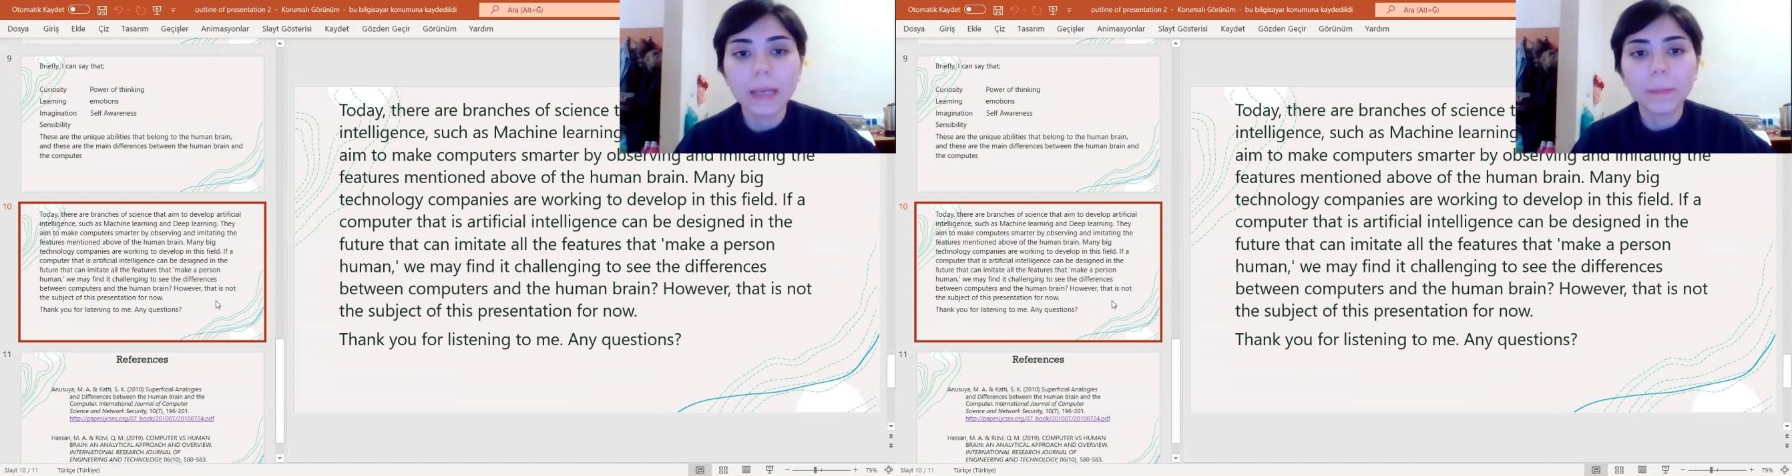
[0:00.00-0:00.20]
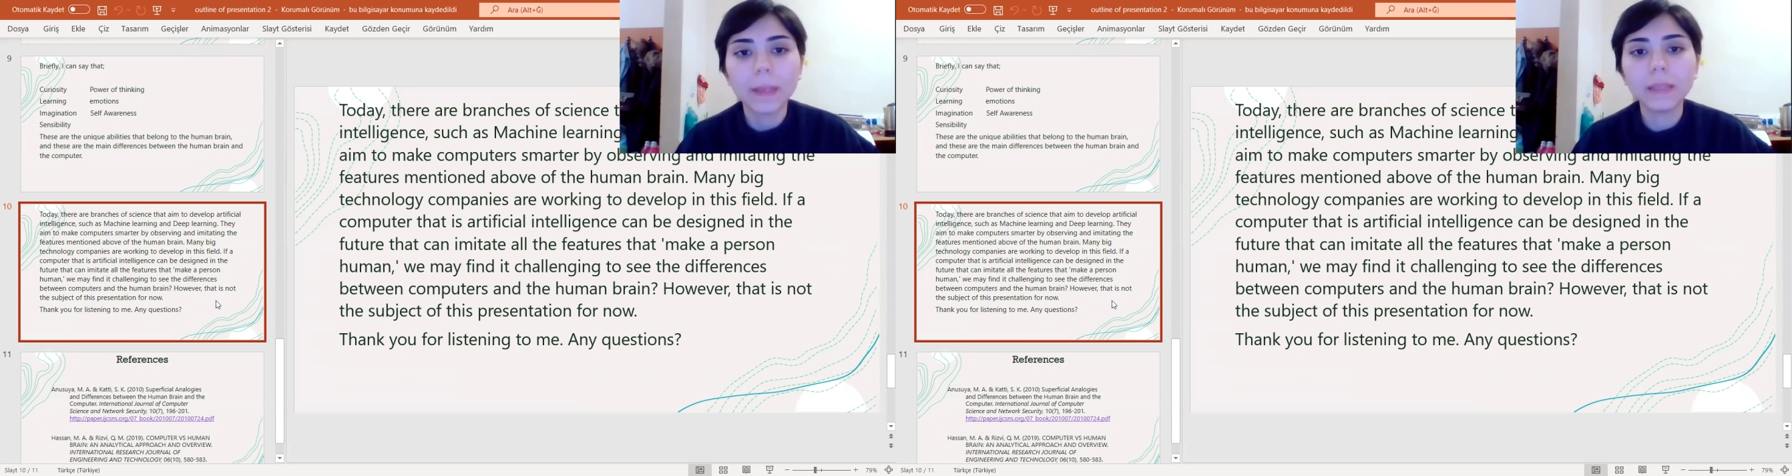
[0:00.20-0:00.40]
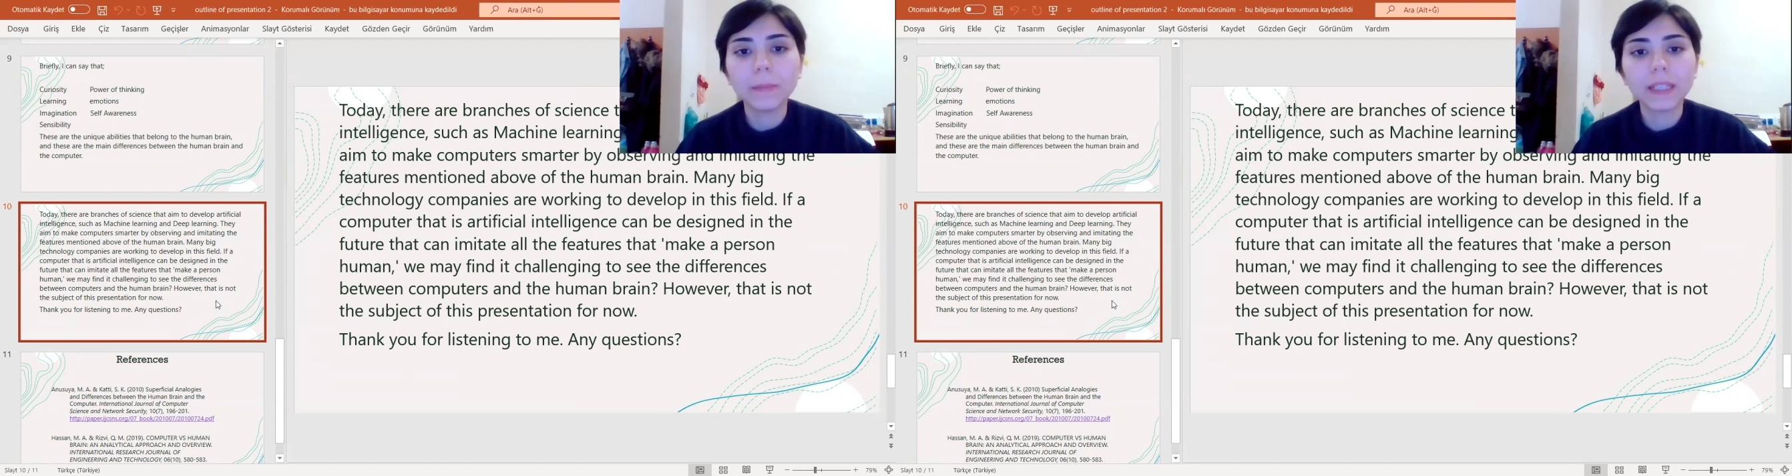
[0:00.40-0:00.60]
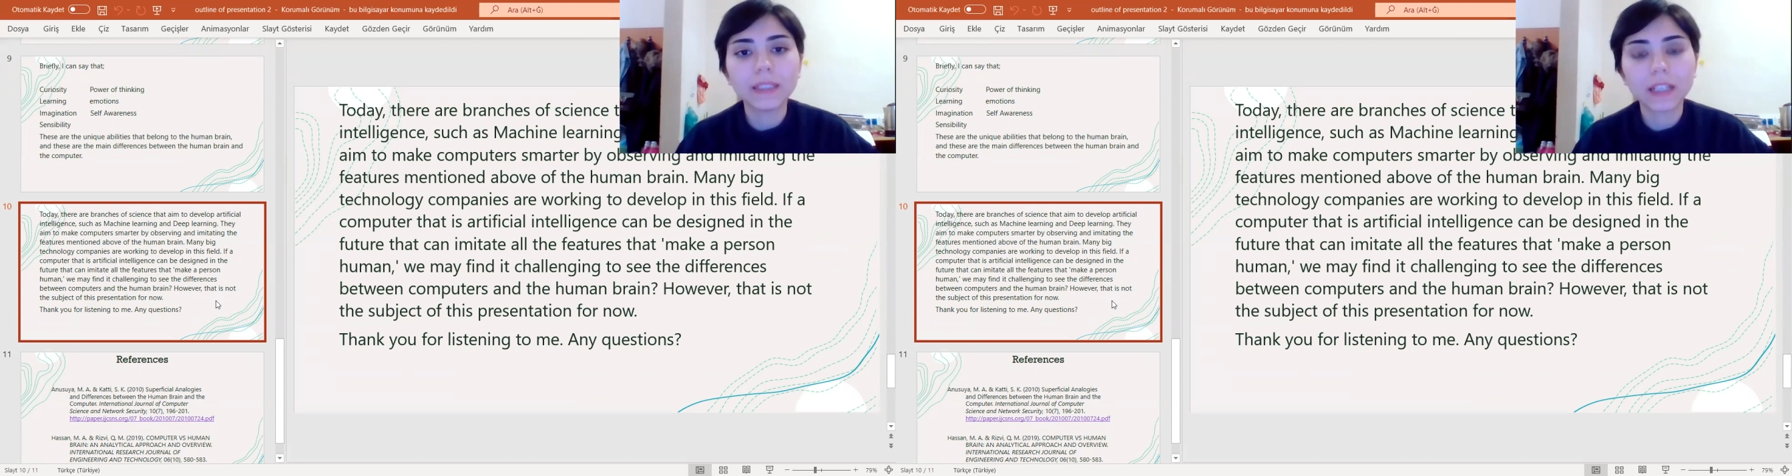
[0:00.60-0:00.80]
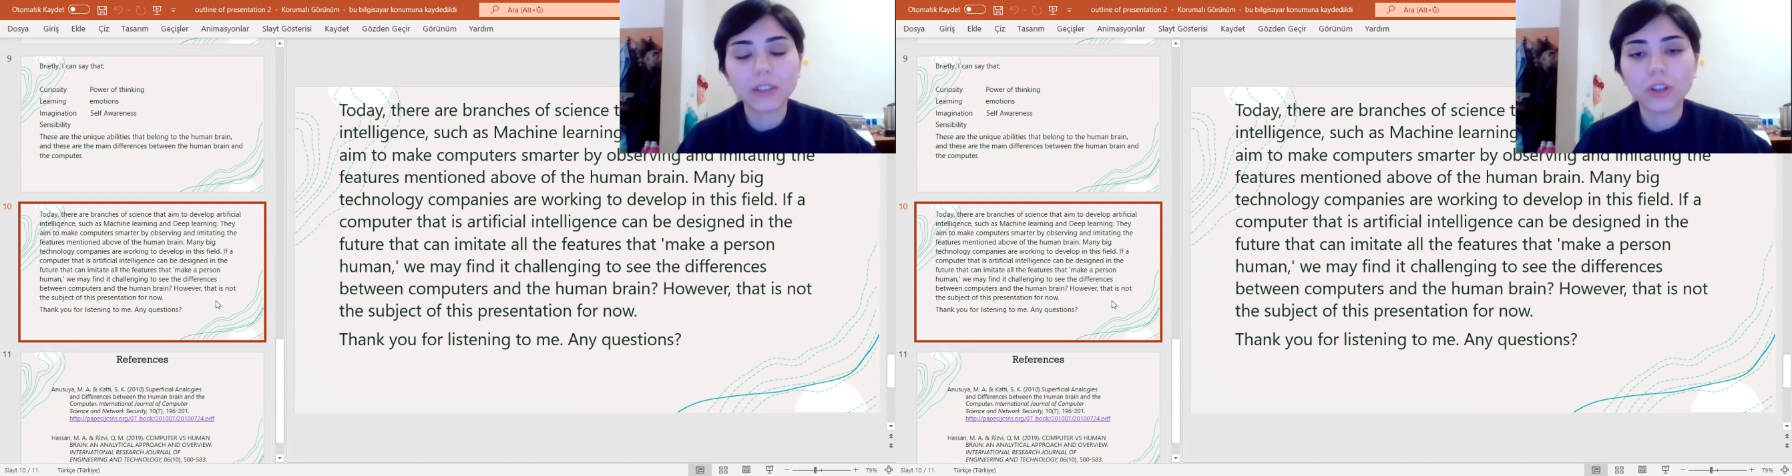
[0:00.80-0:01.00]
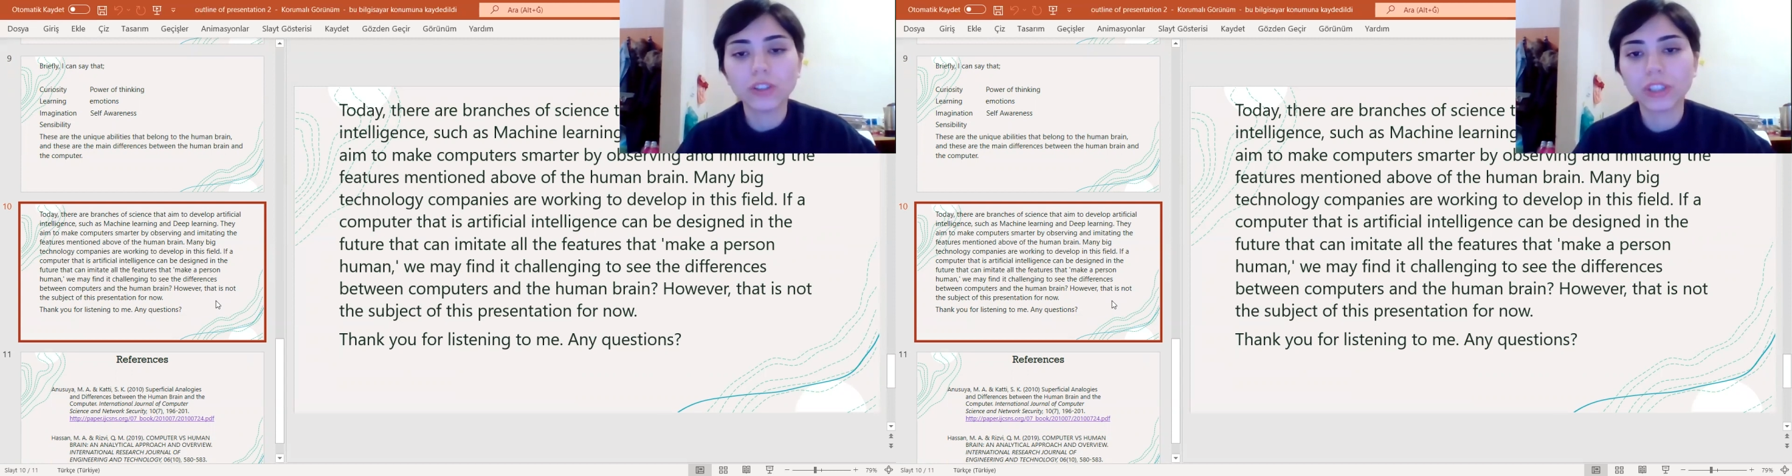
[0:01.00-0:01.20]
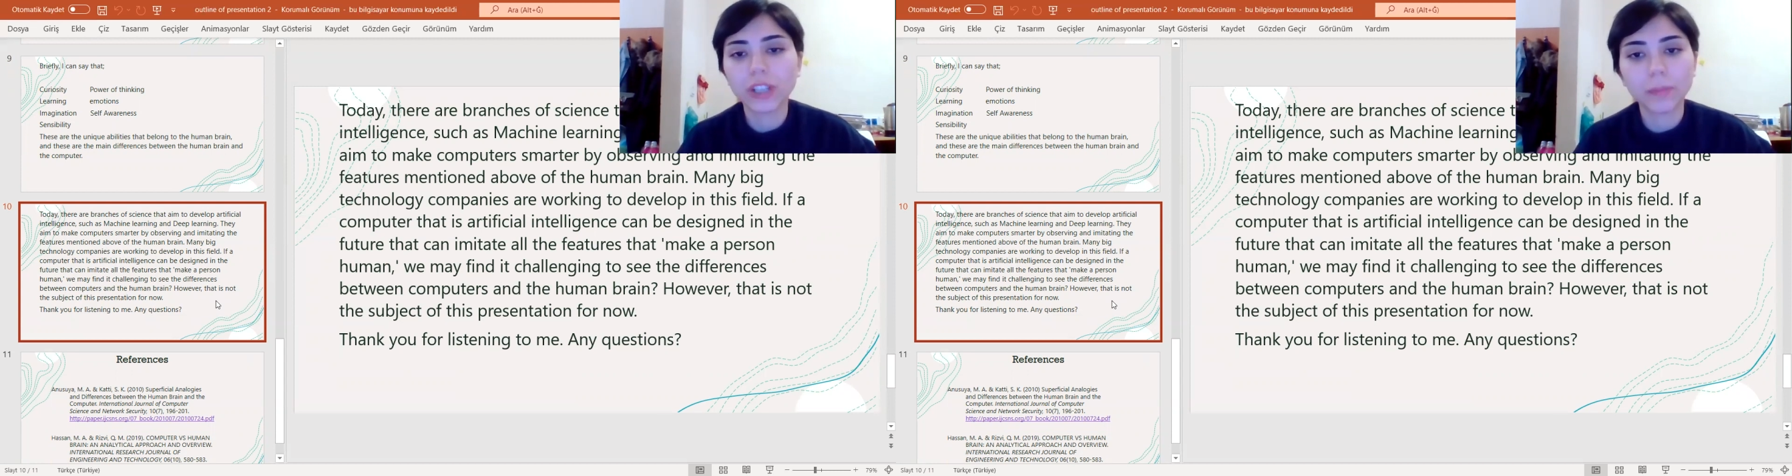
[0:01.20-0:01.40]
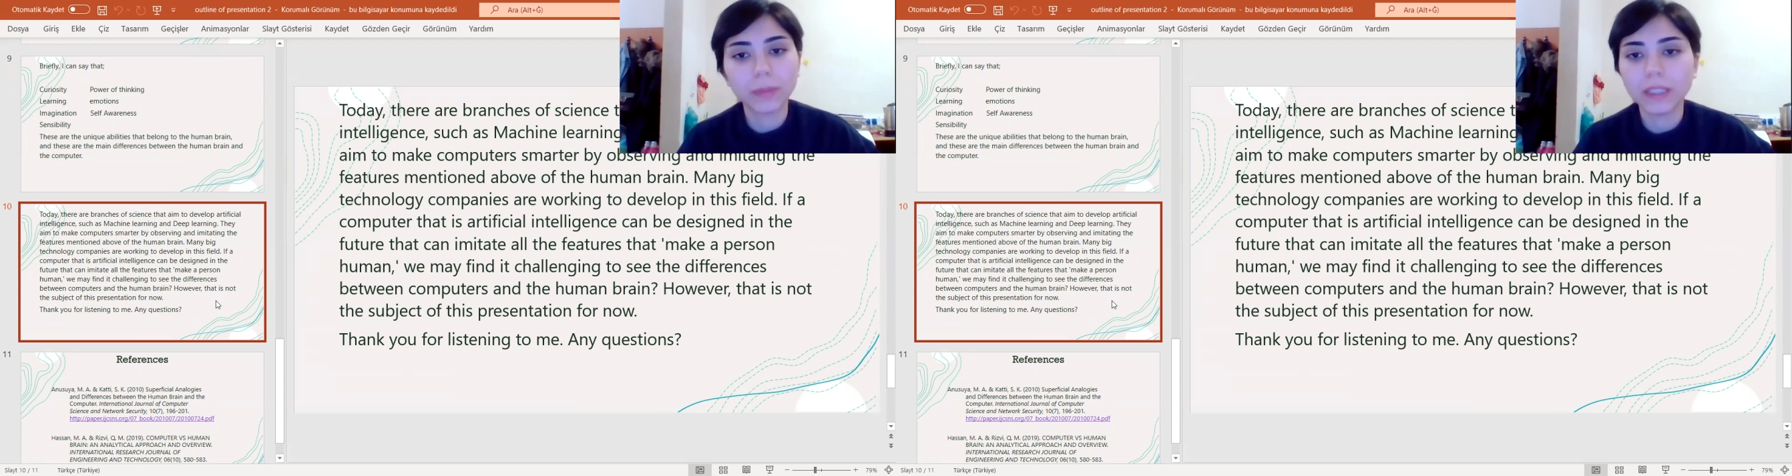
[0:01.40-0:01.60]
Many big technology
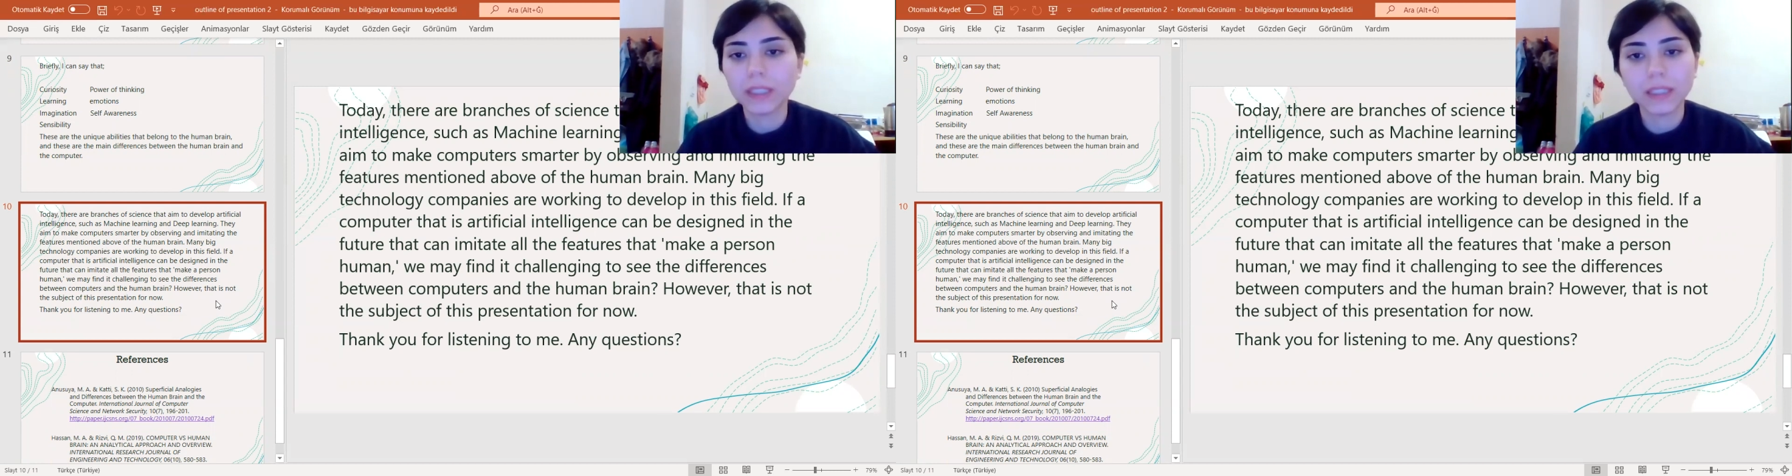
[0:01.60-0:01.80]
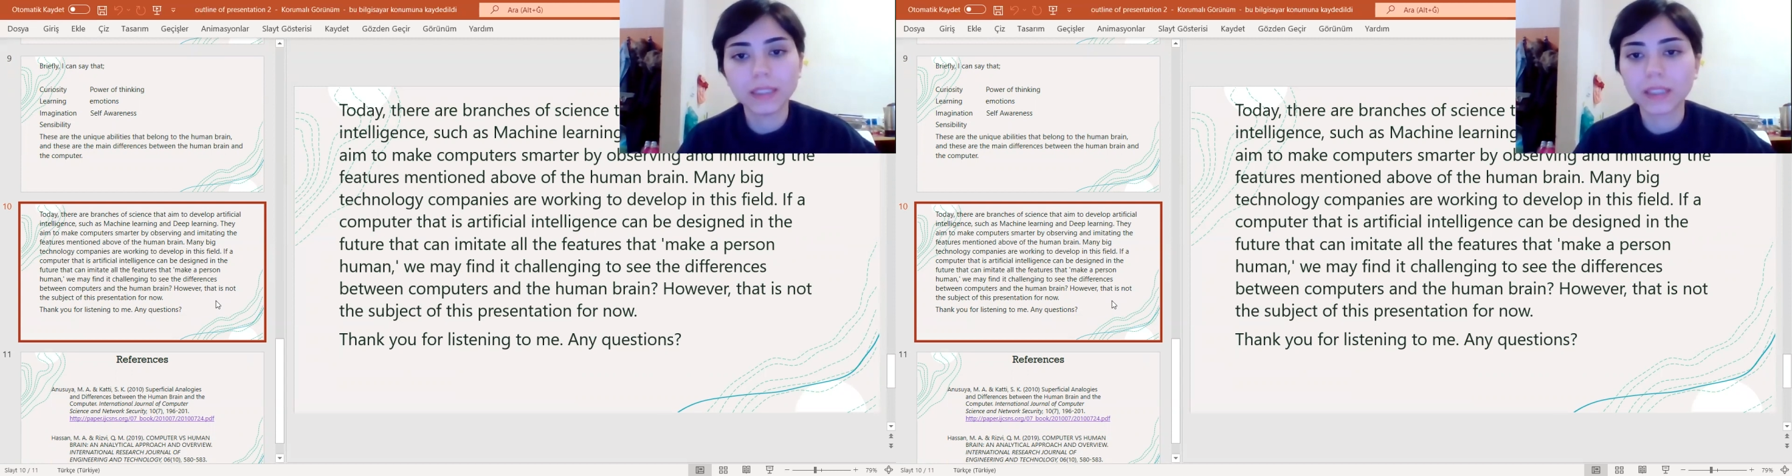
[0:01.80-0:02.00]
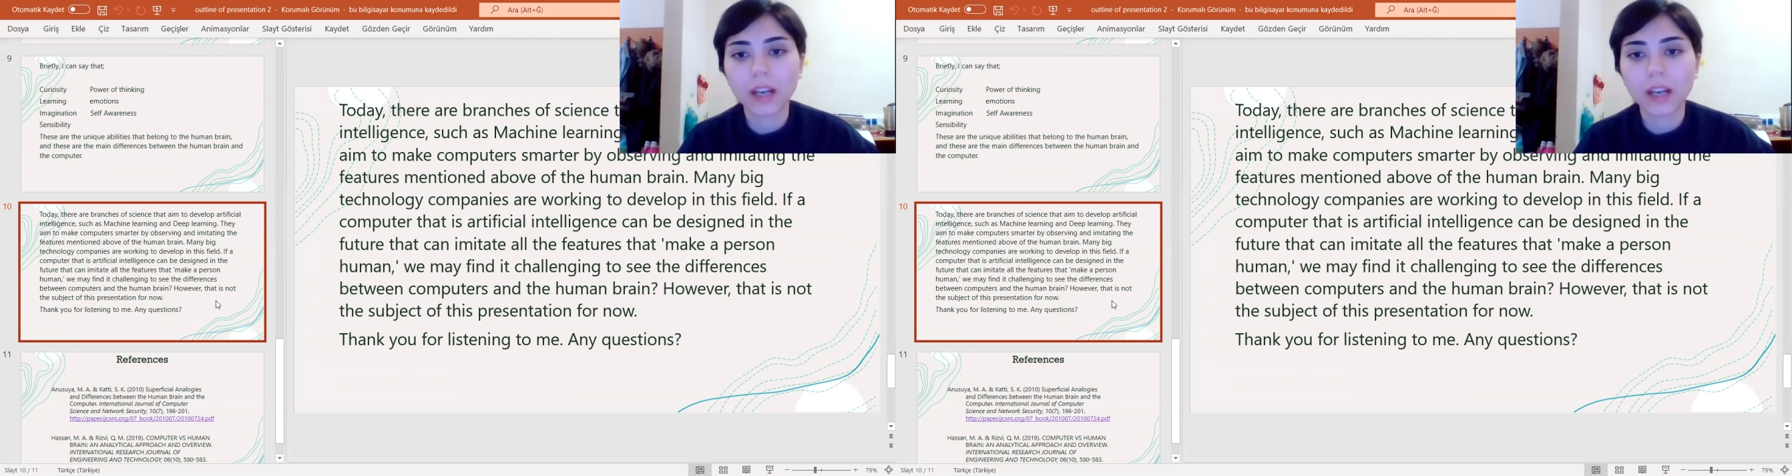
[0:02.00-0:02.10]
companies